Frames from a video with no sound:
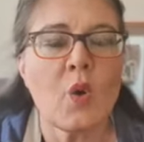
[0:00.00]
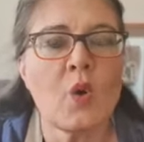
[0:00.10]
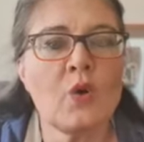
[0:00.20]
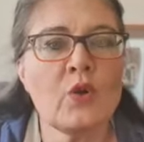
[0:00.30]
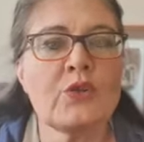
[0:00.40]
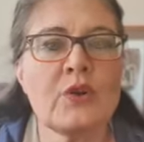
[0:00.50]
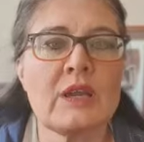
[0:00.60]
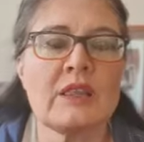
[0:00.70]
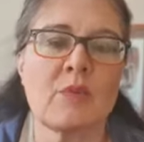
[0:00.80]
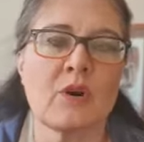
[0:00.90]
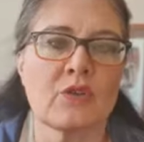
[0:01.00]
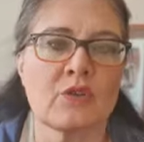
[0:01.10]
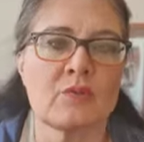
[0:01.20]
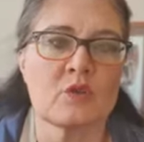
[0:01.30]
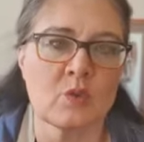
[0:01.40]
All three the
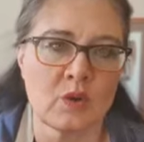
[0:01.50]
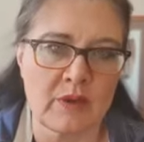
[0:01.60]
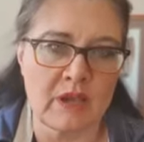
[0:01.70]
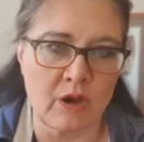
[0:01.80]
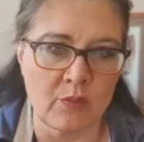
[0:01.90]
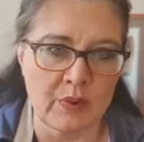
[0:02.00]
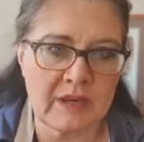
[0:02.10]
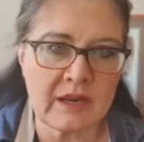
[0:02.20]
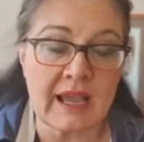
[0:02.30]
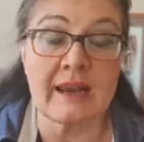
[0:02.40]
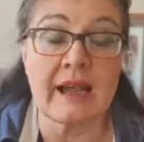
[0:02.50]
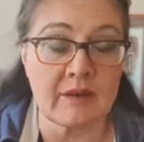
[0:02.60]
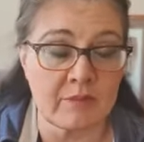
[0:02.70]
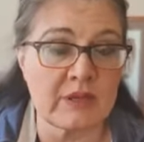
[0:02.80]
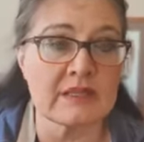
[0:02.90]
bathrooms will be open and
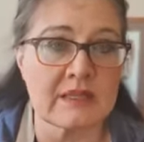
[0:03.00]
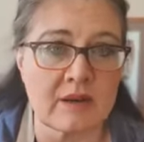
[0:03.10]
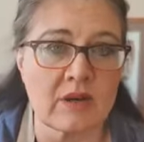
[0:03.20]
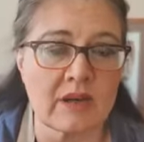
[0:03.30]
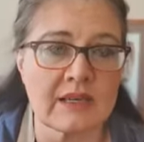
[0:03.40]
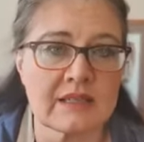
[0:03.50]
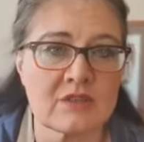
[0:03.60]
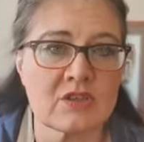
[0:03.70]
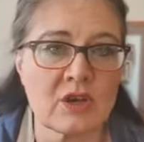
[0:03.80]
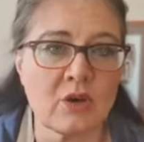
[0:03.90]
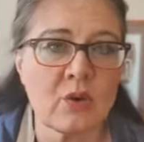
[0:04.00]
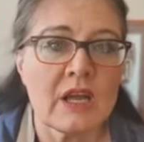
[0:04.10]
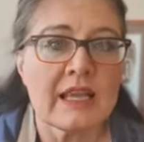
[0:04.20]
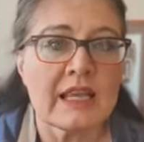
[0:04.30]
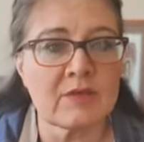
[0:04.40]
have been sterilized. So
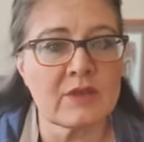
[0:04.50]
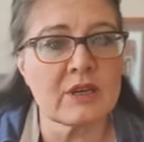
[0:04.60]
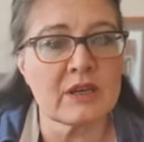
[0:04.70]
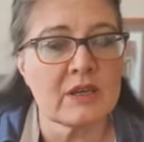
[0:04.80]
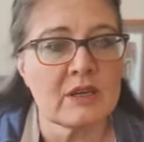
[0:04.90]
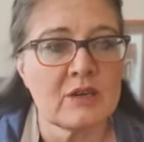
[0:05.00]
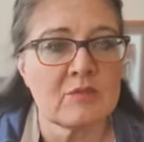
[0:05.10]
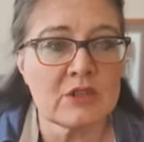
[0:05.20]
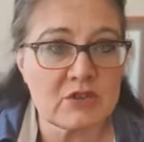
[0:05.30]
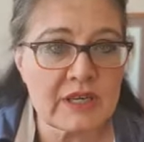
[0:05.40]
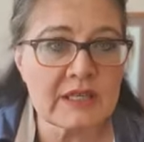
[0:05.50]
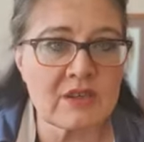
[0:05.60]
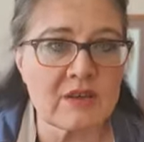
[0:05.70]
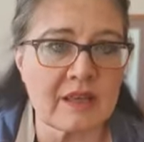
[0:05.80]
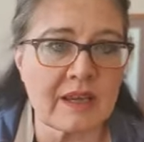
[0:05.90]
if the
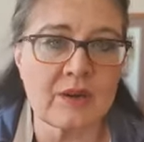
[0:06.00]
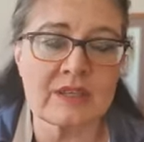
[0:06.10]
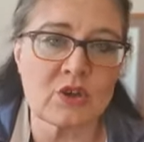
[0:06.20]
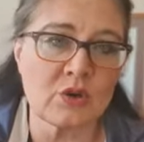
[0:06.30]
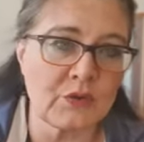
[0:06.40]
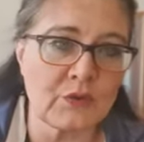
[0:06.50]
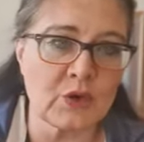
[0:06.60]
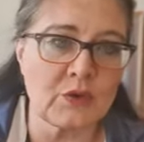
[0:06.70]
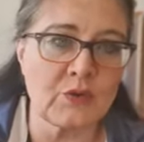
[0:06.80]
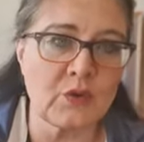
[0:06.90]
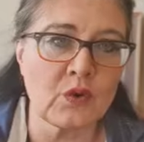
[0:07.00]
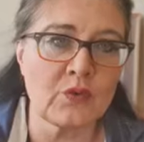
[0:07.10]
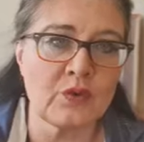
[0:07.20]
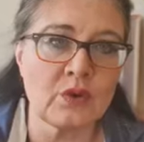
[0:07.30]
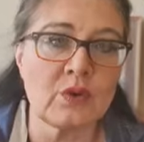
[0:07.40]
matrics are there, it's only 44
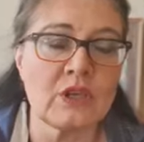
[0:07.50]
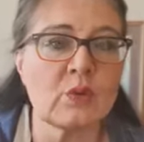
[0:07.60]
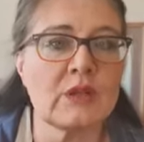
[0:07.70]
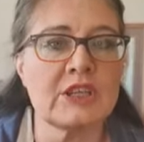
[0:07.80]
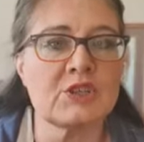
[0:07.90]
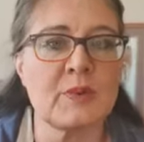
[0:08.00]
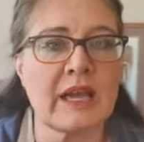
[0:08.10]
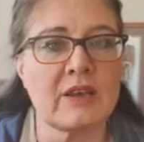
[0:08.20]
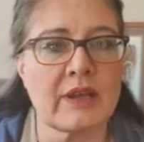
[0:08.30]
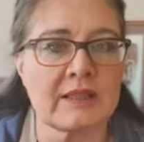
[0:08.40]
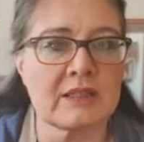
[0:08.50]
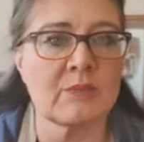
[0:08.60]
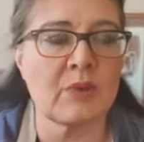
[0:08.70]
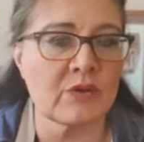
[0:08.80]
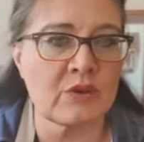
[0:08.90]
of you, you will each be allocated
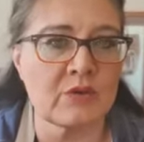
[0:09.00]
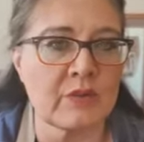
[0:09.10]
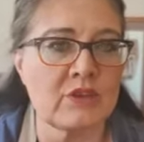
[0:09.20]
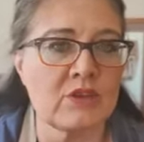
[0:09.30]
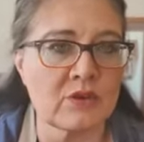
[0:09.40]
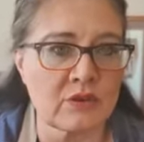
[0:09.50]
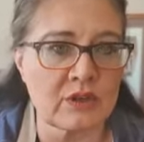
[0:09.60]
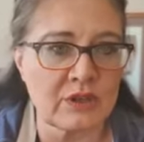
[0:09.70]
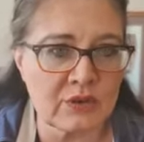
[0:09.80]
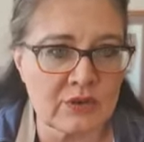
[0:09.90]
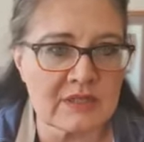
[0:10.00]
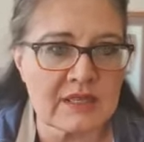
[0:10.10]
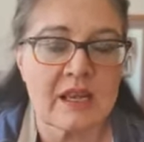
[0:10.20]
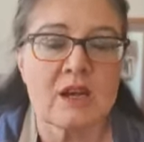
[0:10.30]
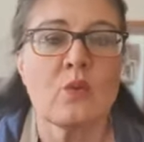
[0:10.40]
a bathroom that you could
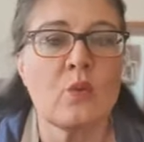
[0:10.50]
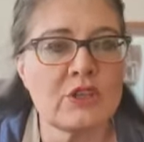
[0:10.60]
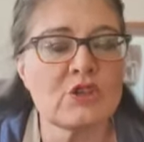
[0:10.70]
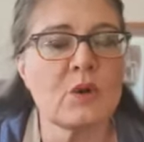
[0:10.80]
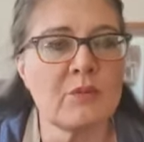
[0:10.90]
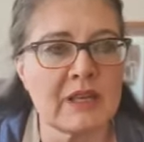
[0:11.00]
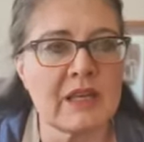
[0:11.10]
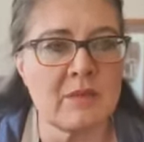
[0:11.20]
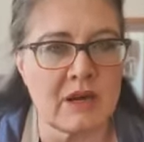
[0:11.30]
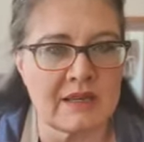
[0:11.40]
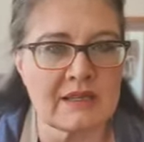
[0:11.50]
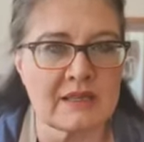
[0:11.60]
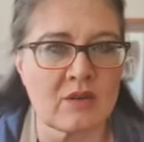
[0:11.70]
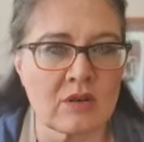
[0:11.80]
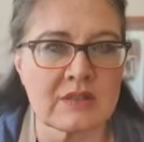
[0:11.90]
use, which will minimize
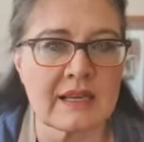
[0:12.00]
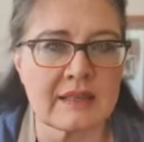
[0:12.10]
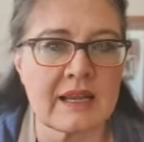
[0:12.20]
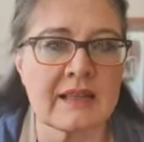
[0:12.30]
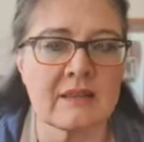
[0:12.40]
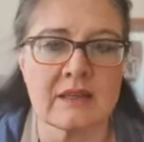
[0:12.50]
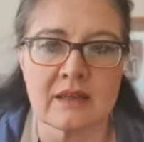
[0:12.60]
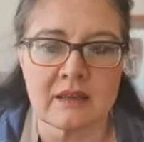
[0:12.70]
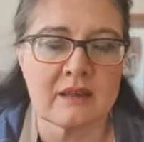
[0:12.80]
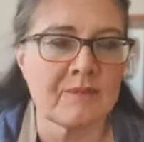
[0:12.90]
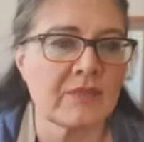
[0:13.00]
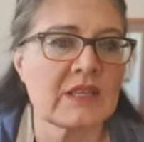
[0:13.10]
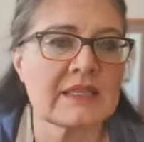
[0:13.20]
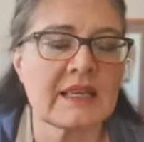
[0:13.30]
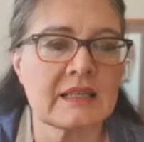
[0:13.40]
the contact, and the
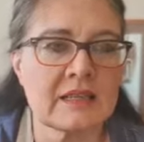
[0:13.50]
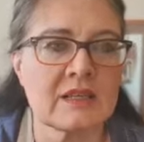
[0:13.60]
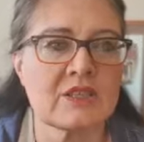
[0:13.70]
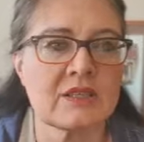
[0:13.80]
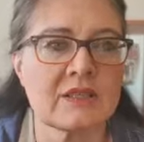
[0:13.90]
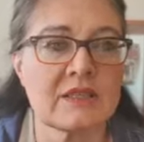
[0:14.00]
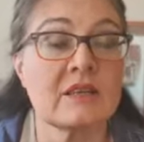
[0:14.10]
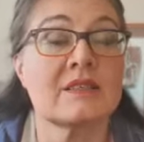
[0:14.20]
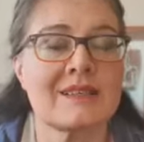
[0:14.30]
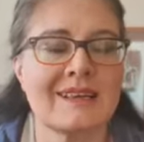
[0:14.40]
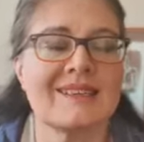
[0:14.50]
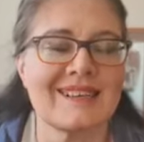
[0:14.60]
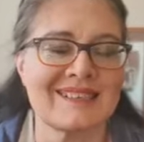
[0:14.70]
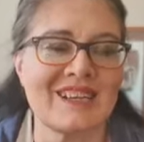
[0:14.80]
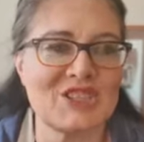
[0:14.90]

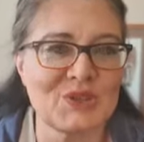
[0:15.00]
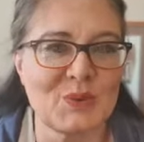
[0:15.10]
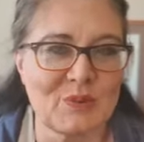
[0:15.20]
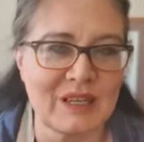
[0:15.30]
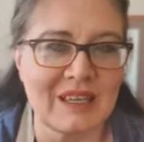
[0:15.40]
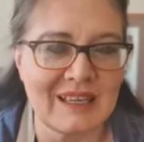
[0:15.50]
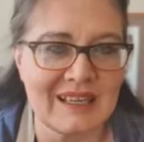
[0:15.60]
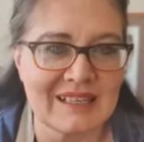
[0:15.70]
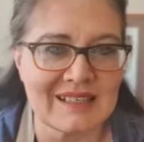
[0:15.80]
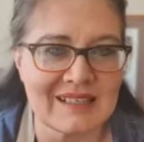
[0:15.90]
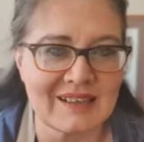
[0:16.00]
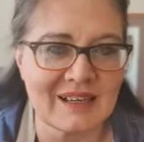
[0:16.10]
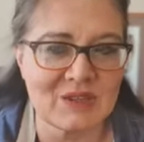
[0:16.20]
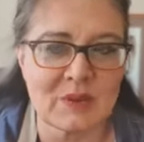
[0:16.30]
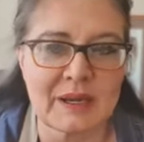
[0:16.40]
sanitization will be easier
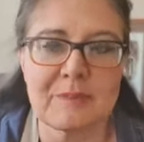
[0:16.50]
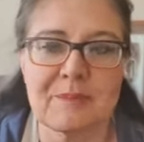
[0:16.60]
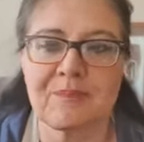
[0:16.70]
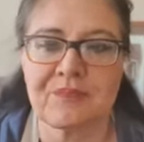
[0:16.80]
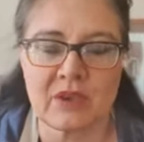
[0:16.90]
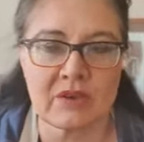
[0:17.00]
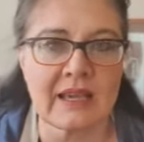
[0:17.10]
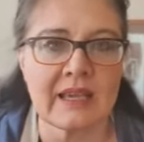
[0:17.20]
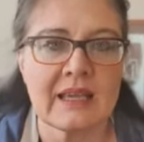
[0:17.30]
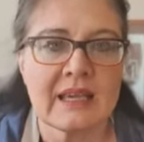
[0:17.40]
that way. Okay.